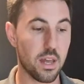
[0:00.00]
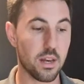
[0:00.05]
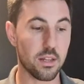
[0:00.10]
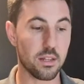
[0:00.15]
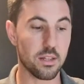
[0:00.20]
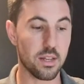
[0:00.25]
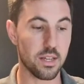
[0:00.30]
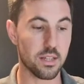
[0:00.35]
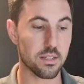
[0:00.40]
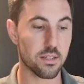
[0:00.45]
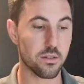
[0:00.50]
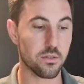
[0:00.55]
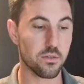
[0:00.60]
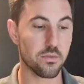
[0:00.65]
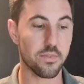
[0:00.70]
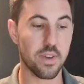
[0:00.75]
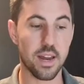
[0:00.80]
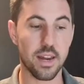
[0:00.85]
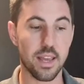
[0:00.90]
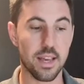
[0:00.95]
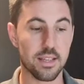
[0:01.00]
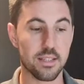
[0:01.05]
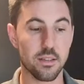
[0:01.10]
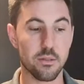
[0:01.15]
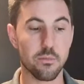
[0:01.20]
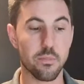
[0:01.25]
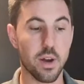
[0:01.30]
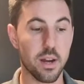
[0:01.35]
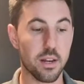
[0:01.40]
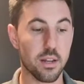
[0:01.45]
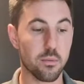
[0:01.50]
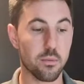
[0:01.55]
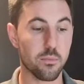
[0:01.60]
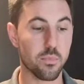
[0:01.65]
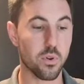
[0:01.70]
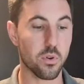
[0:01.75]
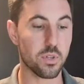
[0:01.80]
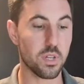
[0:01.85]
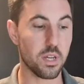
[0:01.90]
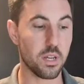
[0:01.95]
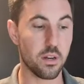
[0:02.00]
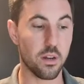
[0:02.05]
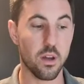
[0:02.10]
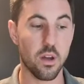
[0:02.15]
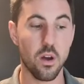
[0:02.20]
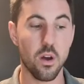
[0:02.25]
intestinal fatty acid binding protein,